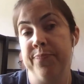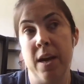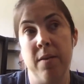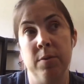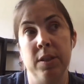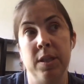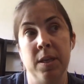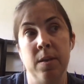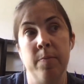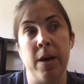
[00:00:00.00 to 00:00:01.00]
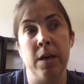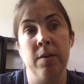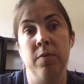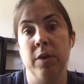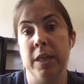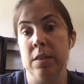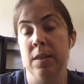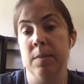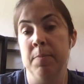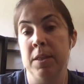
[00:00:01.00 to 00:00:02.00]
I was thinking about it for like
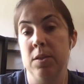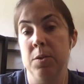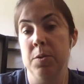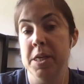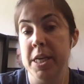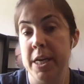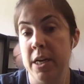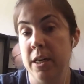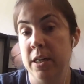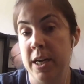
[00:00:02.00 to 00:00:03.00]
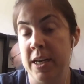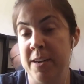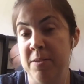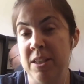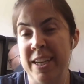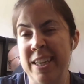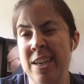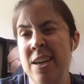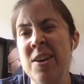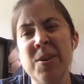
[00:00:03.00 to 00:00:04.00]
6 months to a year, and I was like,
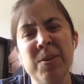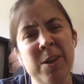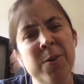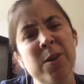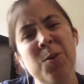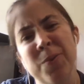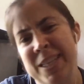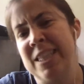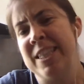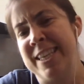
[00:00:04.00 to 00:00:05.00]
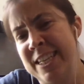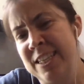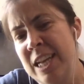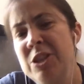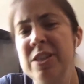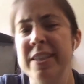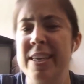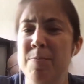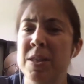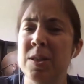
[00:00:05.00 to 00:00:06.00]
no, I don't want this. I'll just
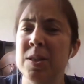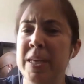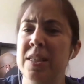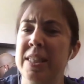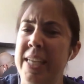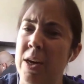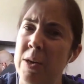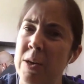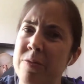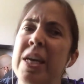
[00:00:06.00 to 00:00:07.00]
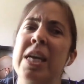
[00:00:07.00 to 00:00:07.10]
keep it to myself.